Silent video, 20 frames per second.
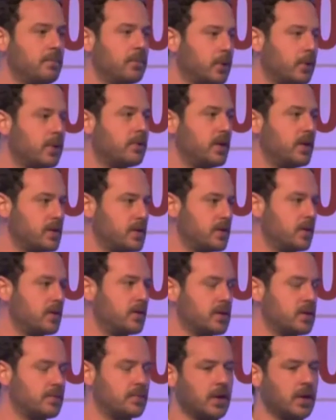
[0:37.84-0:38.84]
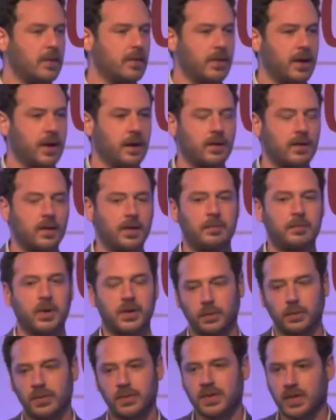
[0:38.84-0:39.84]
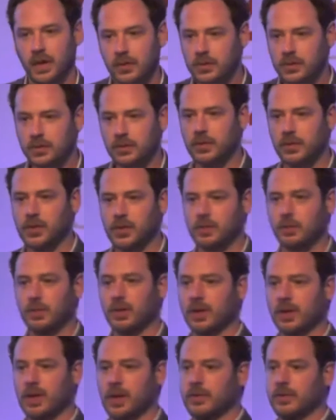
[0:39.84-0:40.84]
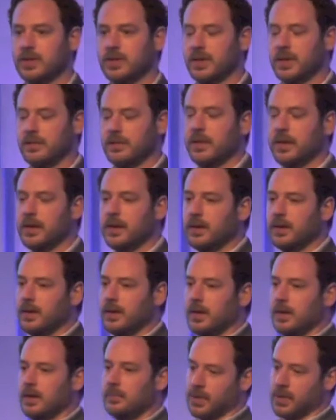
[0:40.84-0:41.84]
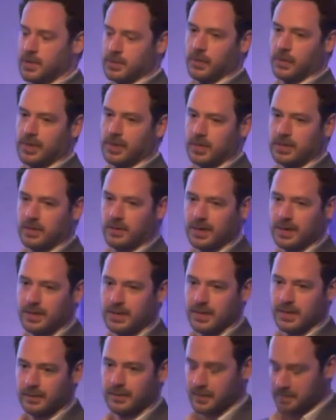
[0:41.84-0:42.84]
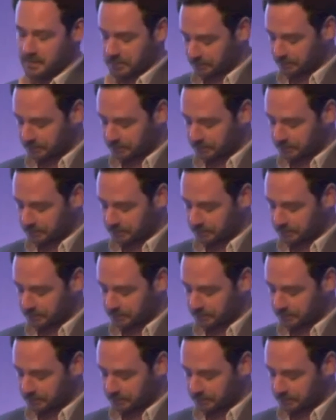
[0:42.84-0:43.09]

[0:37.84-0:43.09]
employee research is becoming much more social, much more collaborative, much more interactive.